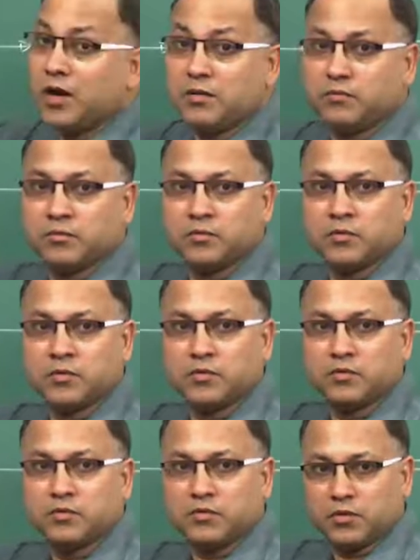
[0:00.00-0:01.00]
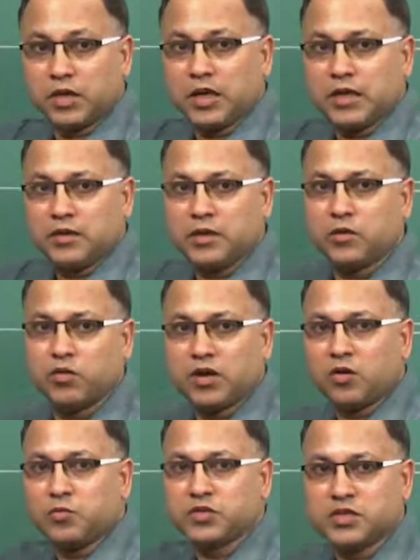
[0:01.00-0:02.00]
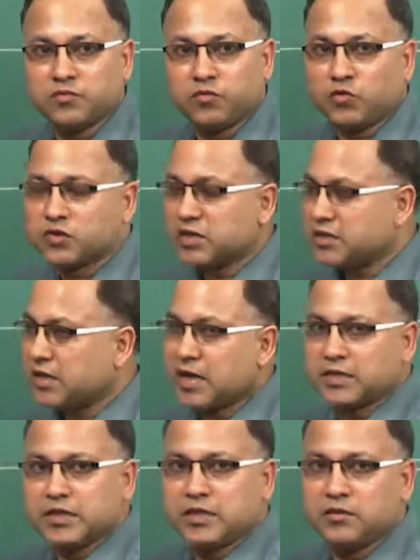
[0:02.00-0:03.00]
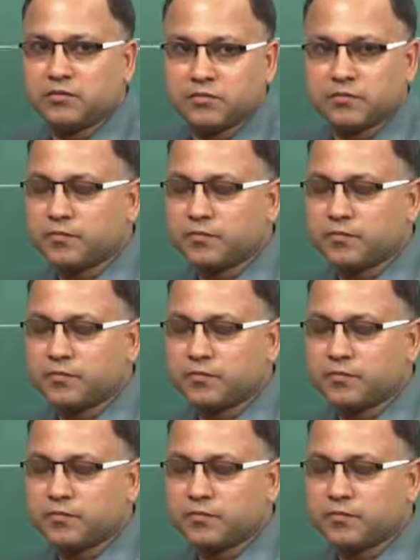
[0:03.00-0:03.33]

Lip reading: one, okay, equal and opposite forces are acting,